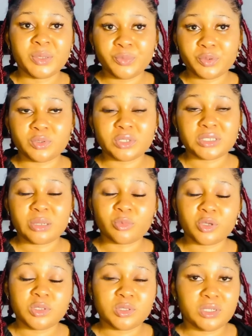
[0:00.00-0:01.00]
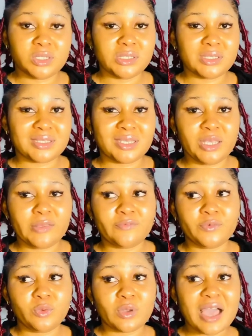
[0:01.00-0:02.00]
products I'm going to list.
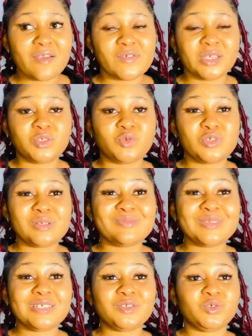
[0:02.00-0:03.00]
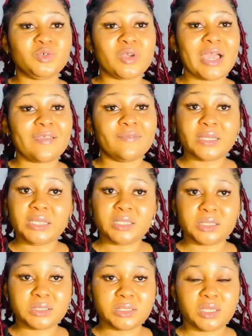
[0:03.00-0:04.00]
If you have extremely dry
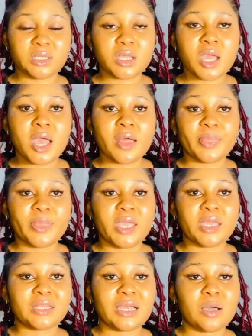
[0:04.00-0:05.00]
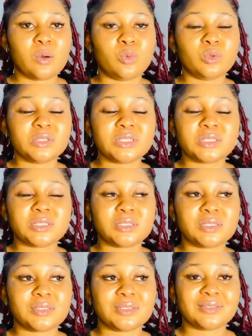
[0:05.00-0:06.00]
flaky skin, then I won't
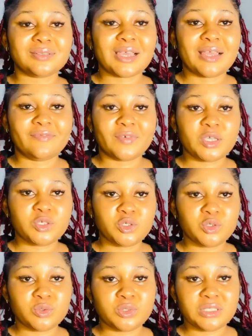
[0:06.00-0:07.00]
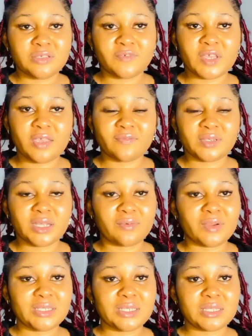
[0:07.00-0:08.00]
advise you use Nivea Even and
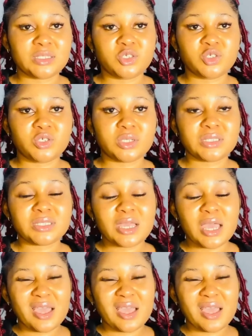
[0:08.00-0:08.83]
Radiant. It's just